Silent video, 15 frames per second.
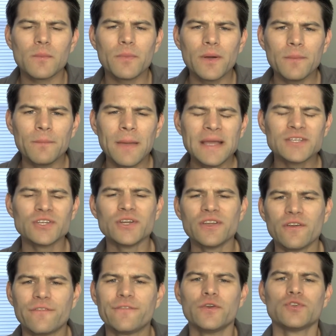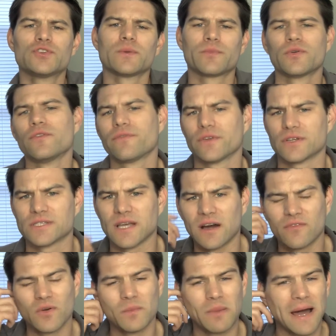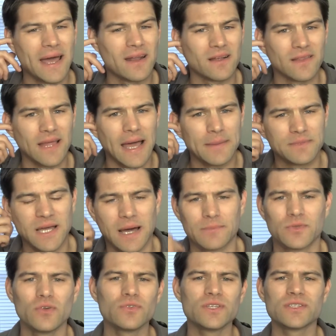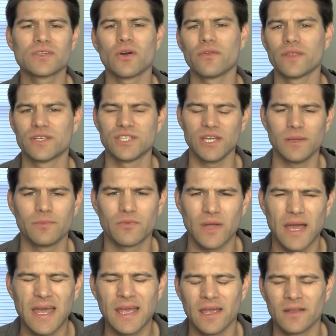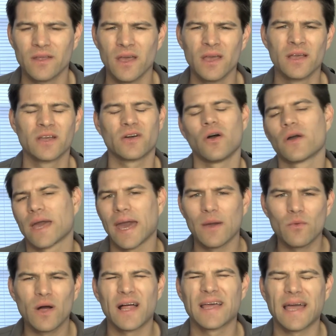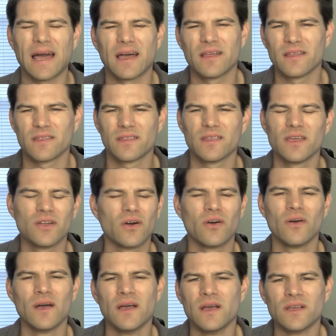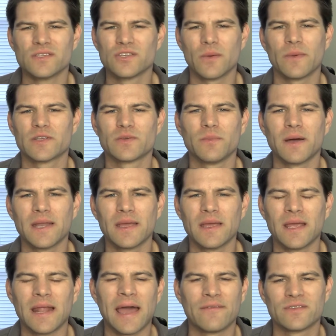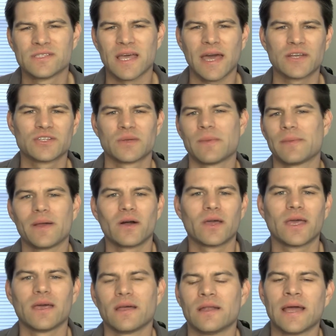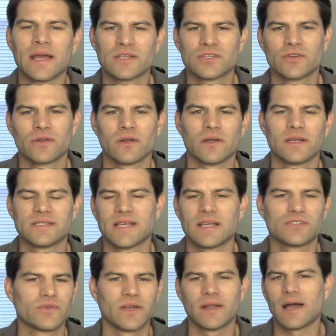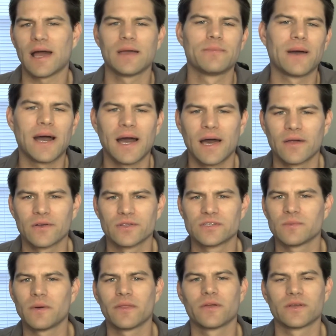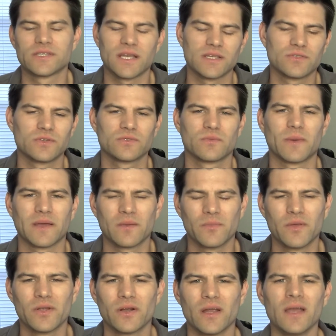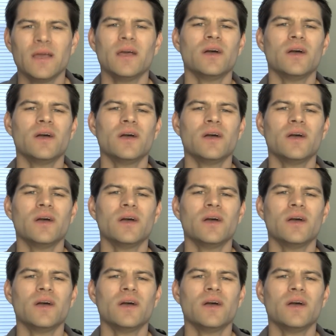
But make sure you future-proof yourself when buying a laptop. Don't just go the cheap end and go, okay, well, I got, so much money and I have this extra, maybe I'll get an extra accessory, an iPod or some other accessories with my computer.